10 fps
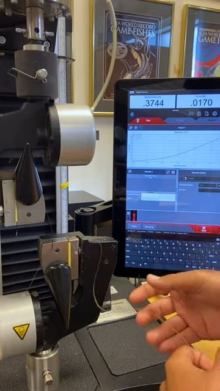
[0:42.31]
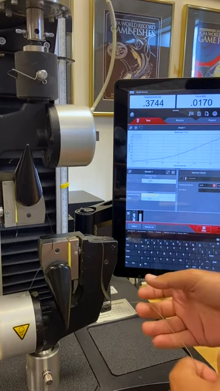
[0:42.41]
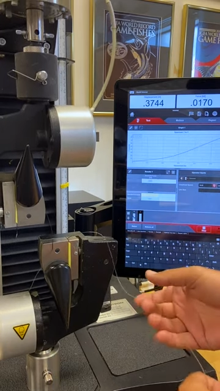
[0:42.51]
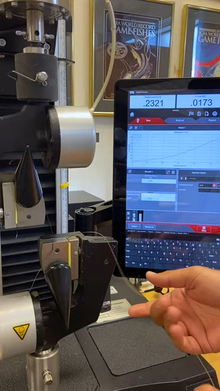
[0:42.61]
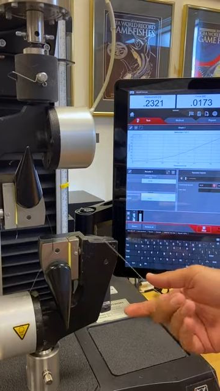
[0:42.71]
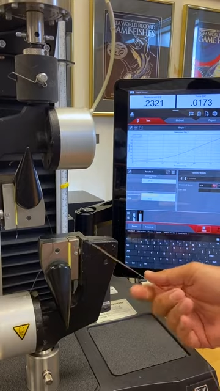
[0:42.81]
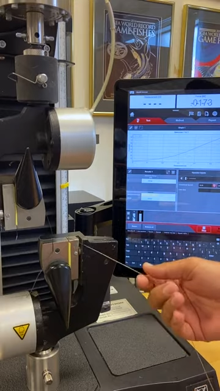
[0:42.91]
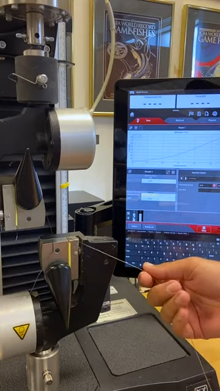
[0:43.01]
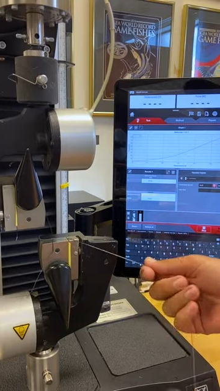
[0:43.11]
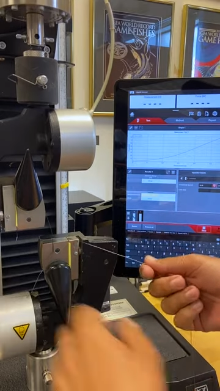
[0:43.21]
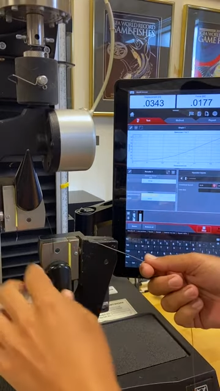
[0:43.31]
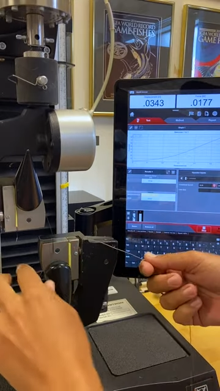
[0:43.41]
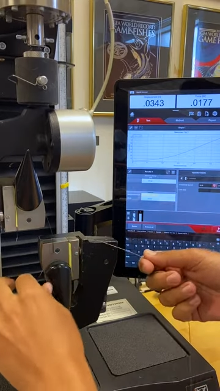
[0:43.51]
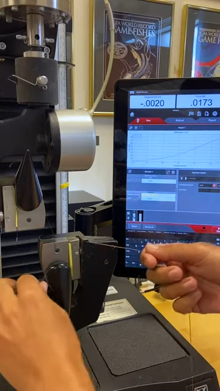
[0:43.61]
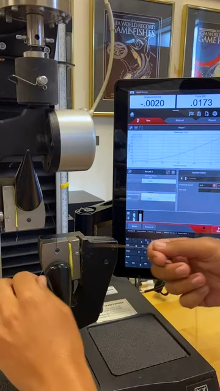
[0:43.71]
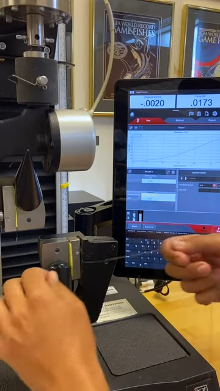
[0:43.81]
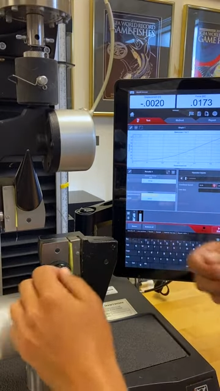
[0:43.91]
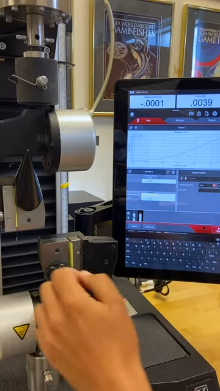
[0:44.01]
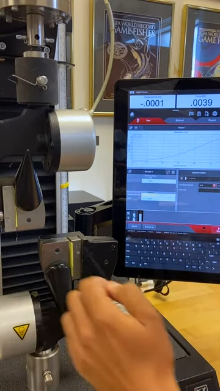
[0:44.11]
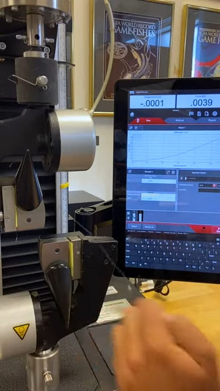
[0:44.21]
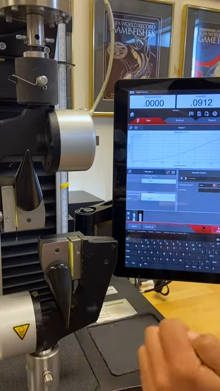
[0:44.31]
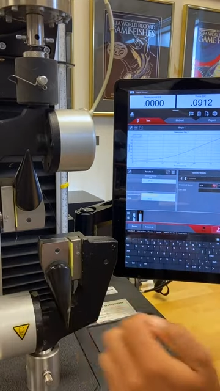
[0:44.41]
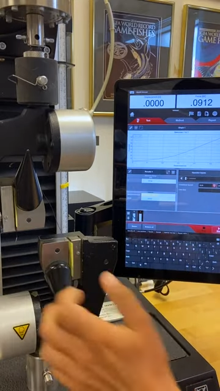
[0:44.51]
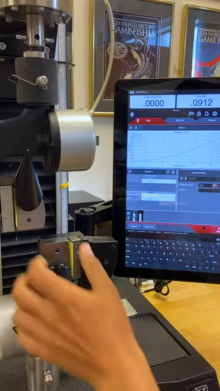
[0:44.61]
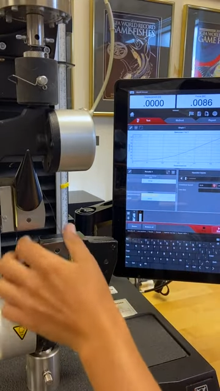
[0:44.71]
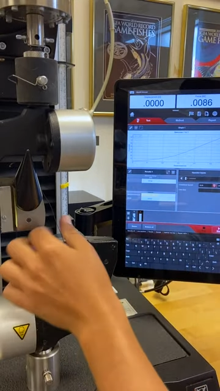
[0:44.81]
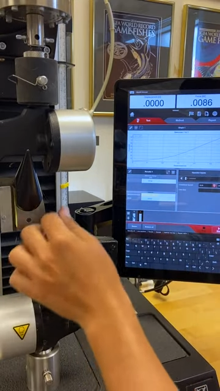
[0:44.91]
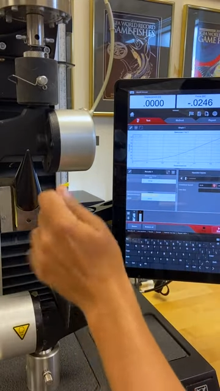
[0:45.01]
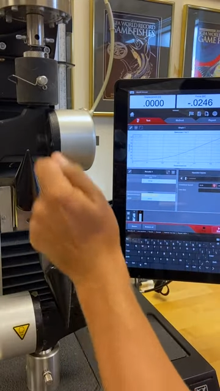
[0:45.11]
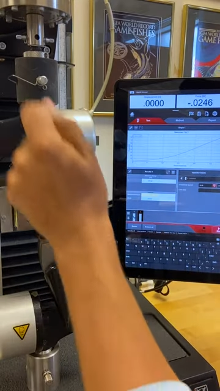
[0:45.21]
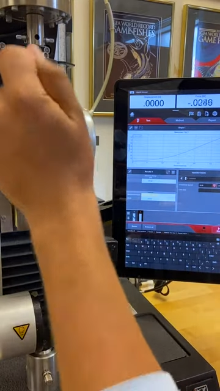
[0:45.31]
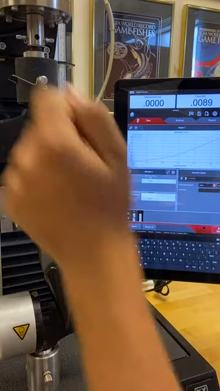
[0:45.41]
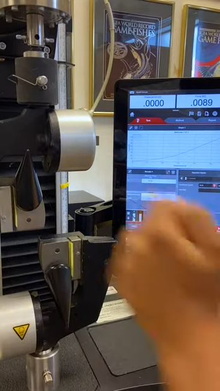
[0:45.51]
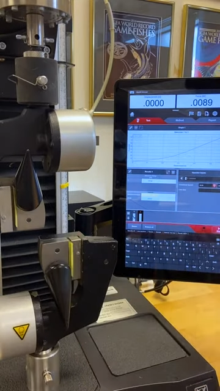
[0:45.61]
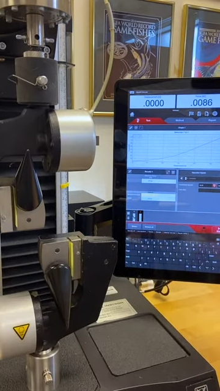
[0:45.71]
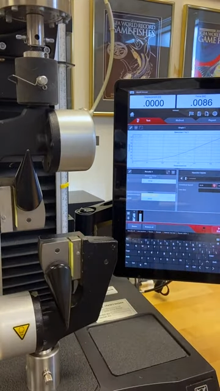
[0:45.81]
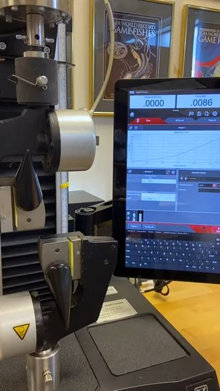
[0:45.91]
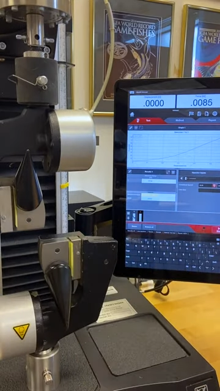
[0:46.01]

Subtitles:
Nobody's mouth can be seen.